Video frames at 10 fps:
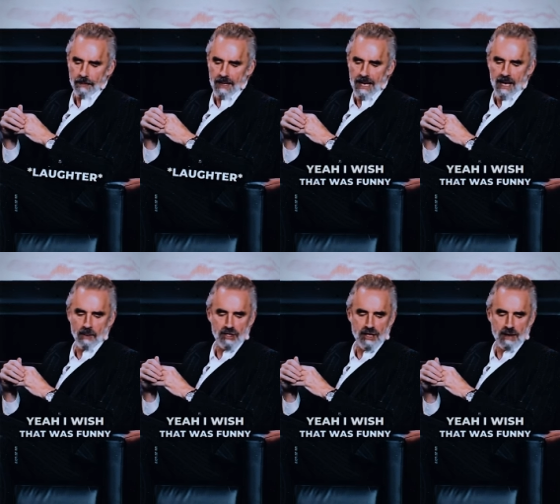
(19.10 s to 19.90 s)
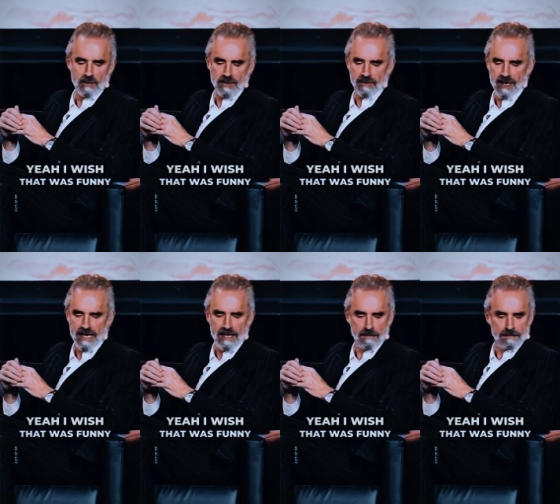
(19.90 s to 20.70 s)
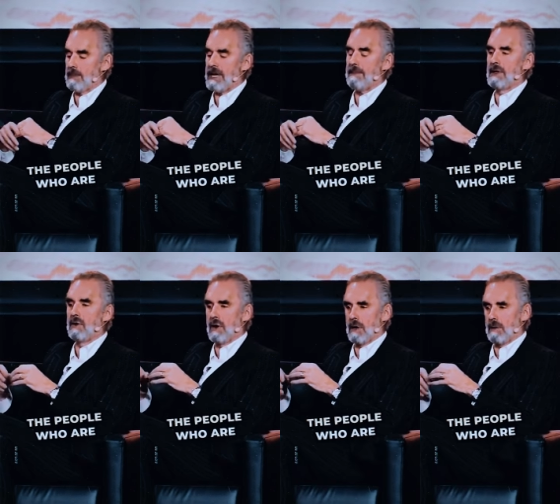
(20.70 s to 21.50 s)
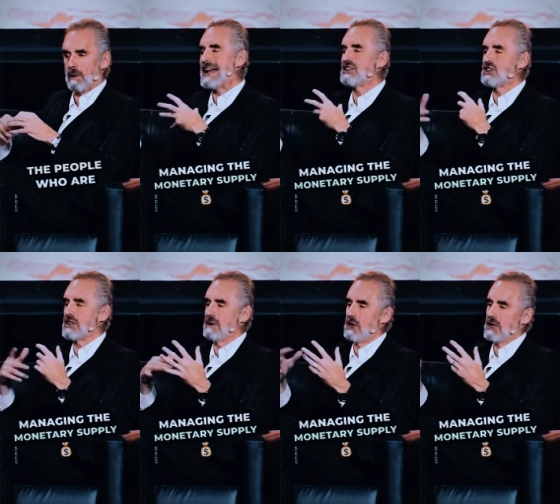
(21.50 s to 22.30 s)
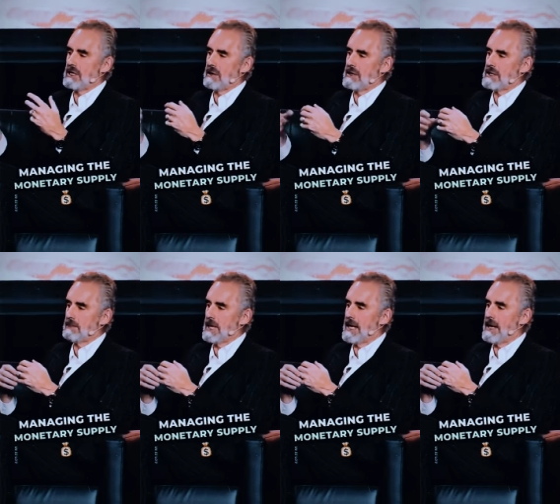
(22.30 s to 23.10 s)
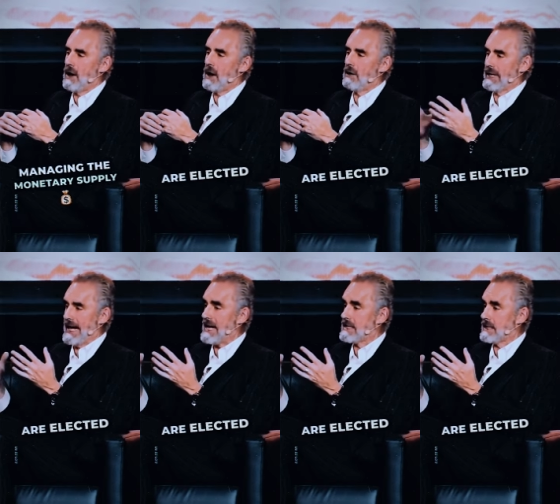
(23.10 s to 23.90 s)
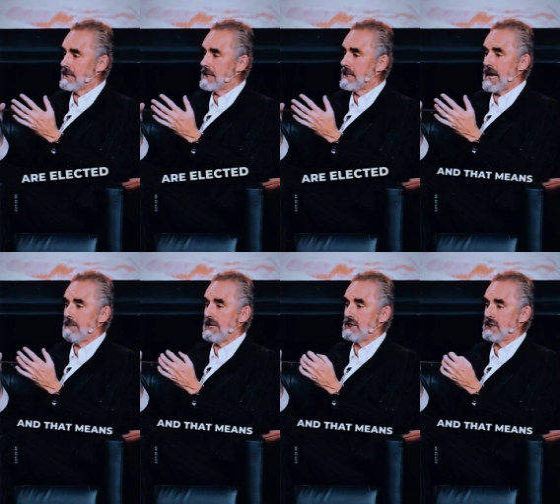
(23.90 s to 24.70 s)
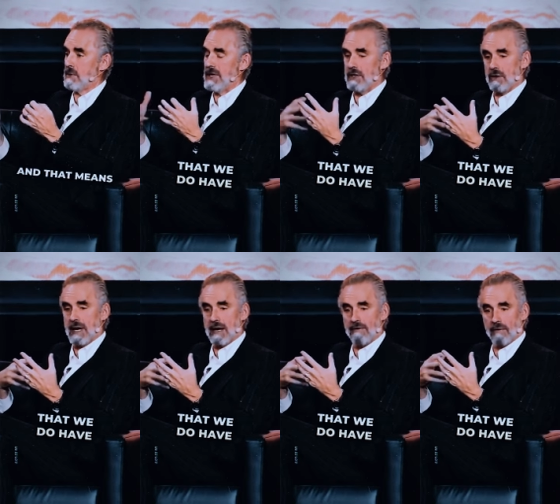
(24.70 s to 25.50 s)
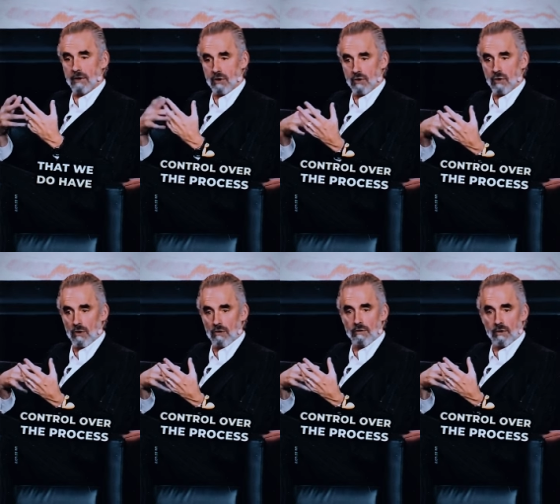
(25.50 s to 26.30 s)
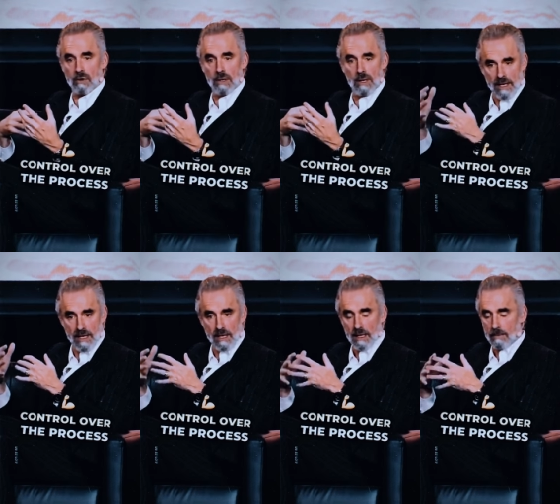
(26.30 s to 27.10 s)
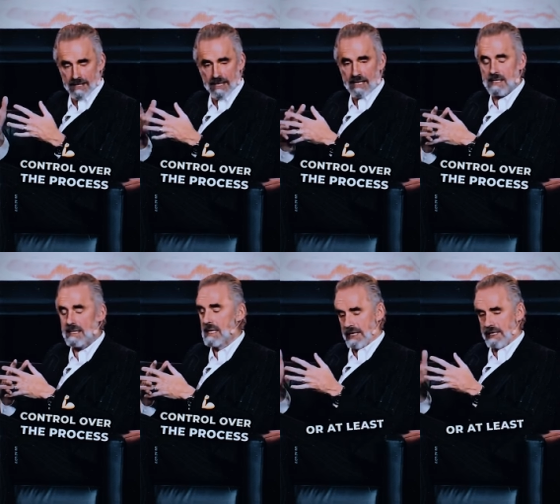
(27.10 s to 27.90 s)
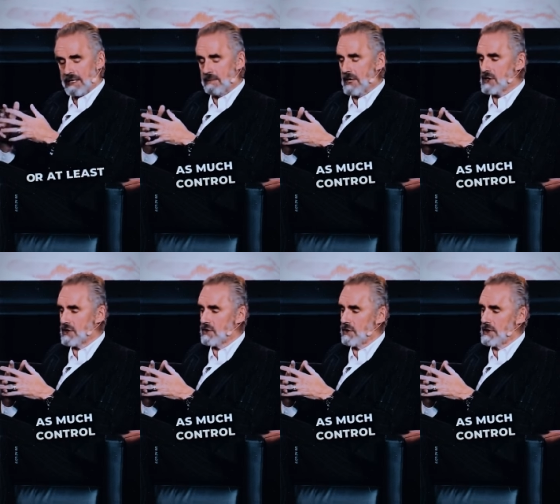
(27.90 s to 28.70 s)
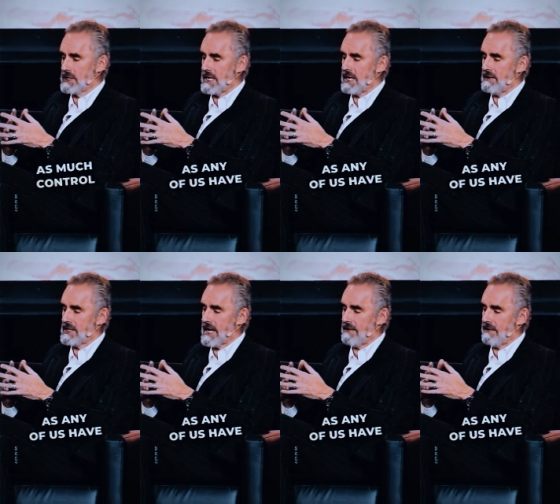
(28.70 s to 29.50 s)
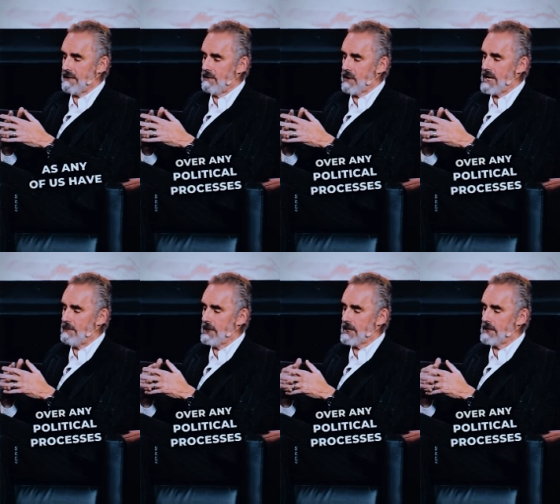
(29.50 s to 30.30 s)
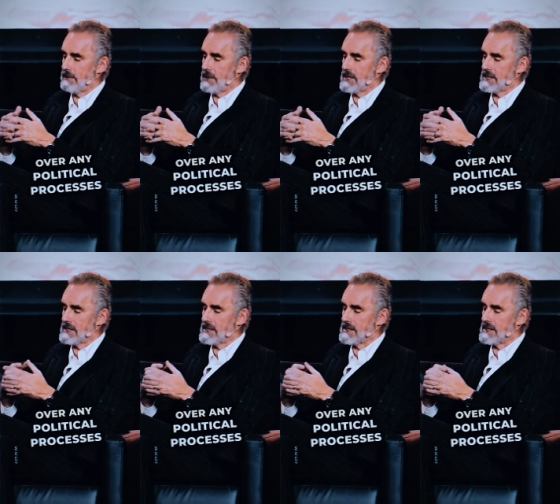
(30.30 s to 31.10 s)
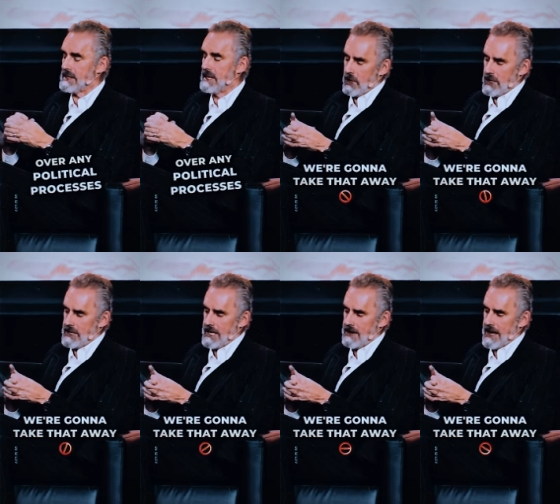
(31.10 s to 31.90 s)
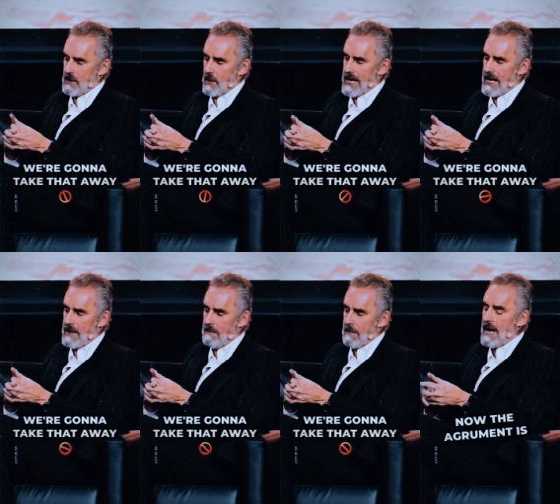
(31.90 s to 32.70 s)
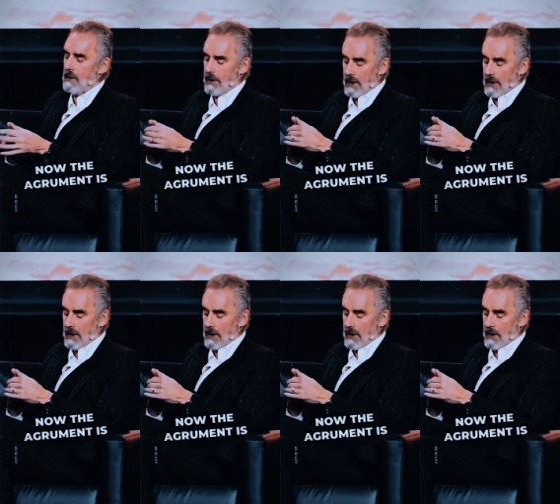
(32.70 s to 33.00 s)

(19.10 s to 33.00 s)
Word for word: yeah, I wish that was funny. The people who are managing the monetary supply are elected, and that means that we do have control over the process, or at least as much control as any of us have over any political processes, and we're going to take that away. Now, the,